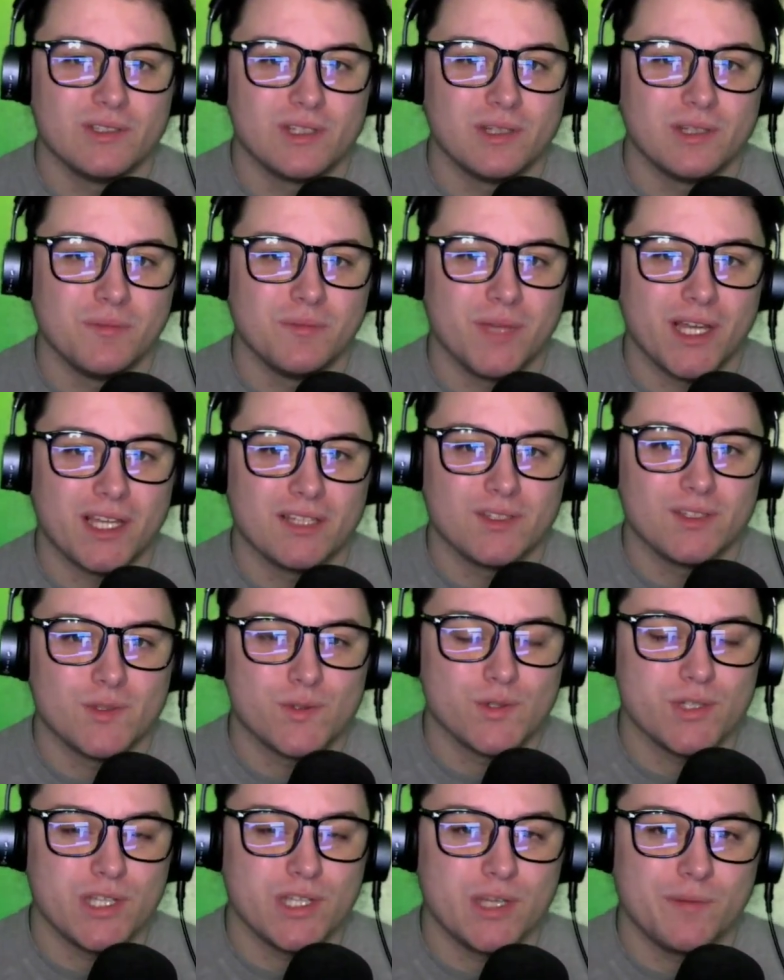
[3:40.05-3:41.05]
get back into
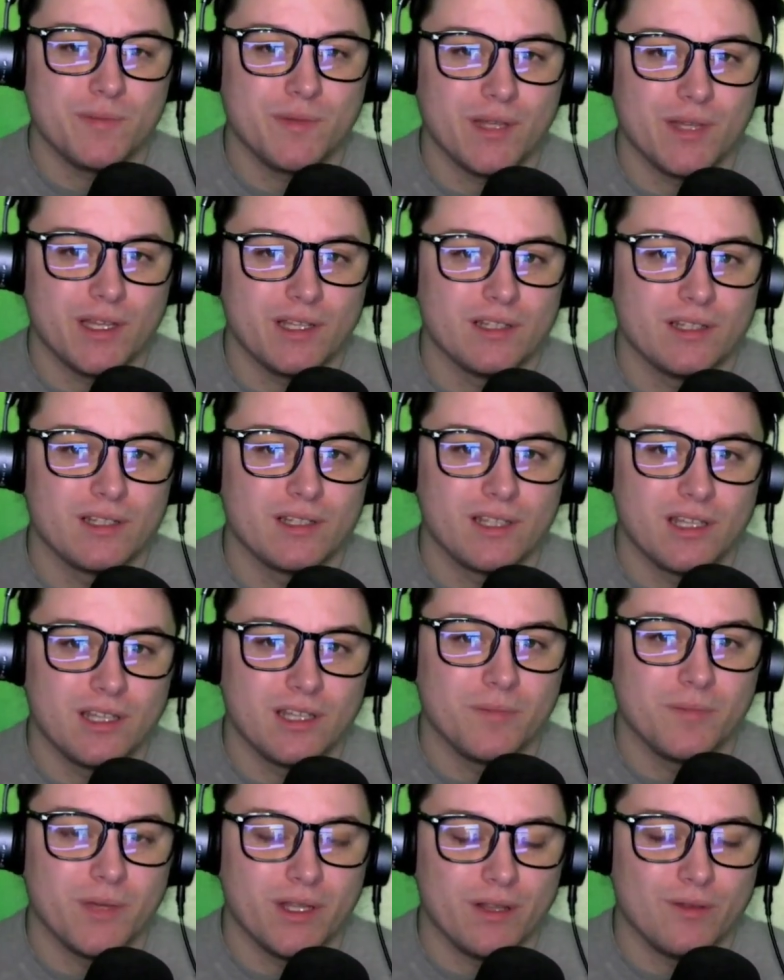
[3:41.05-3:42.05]
shape and
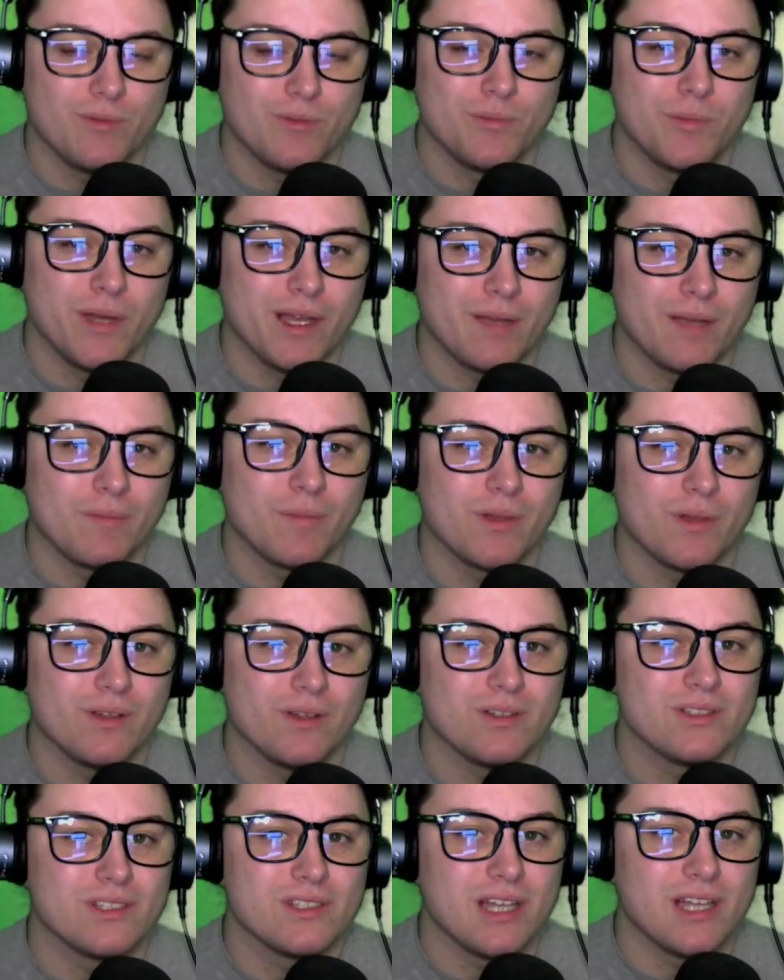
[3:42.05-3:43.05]
get my health back,
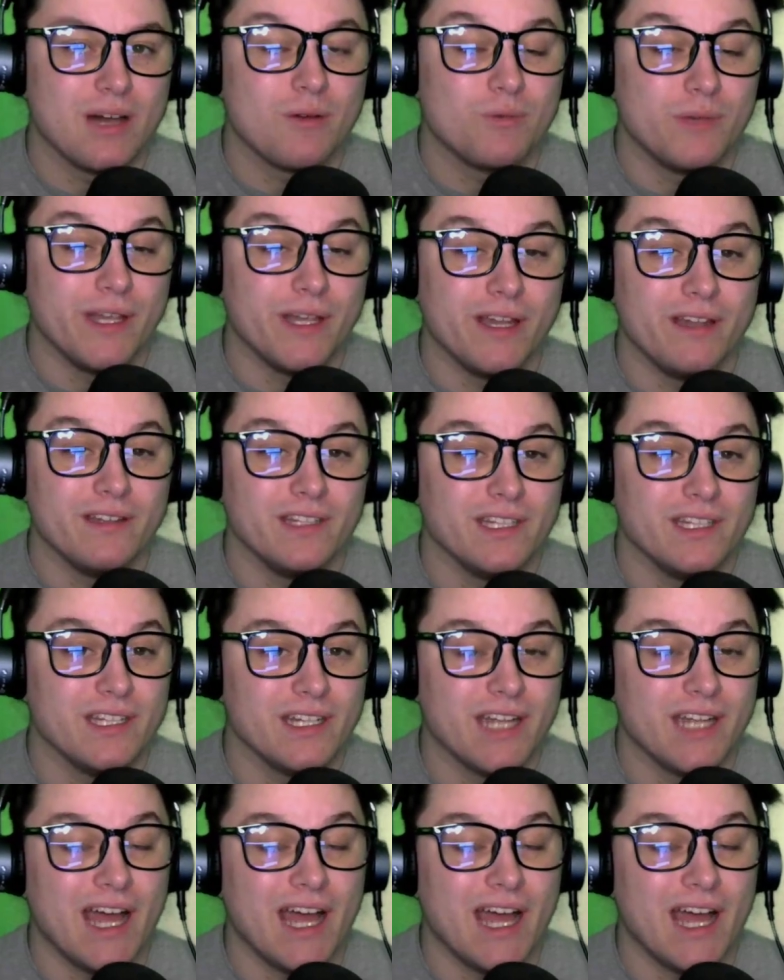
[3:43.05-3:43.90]
because I really need it.